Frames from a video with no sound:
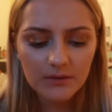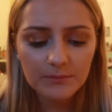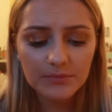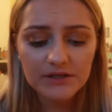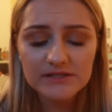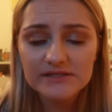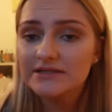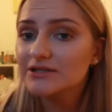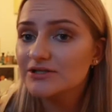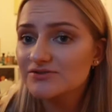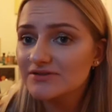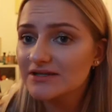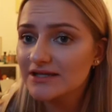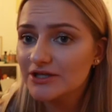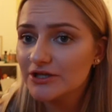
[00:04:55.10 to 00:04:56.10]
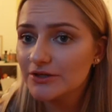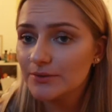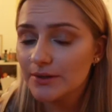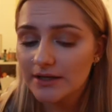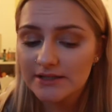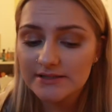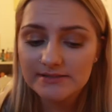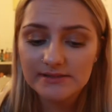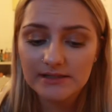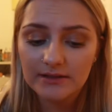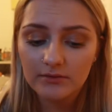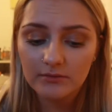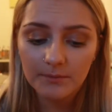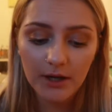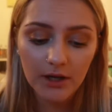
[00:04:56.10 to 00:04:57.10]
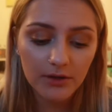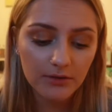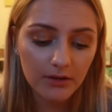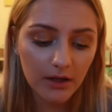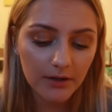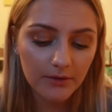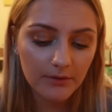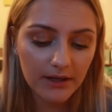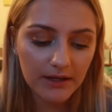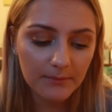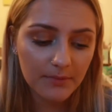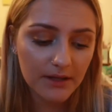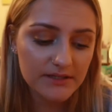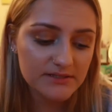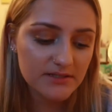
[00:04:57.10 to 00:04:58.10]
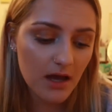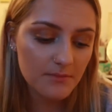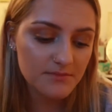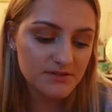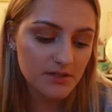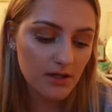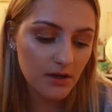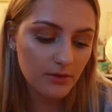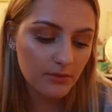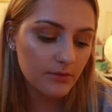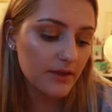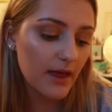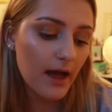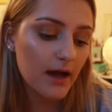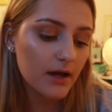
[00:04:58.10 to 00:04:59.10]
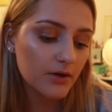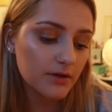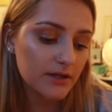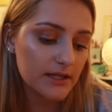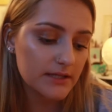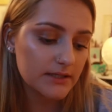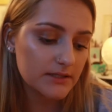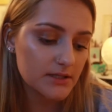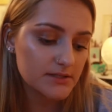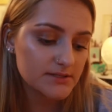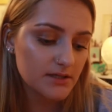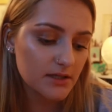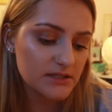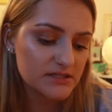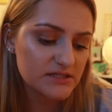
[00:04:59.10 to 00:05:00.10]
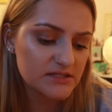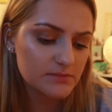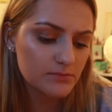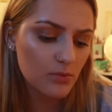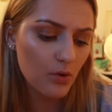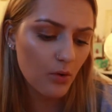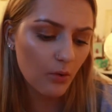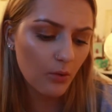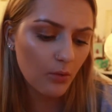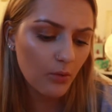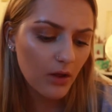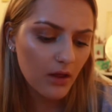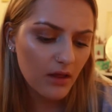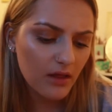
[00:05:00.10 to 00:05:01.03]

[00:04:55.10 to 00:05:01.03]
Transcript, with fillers: because it looks really cute, and it's a little polo and it buttons up. So yeah, I got it in a size small.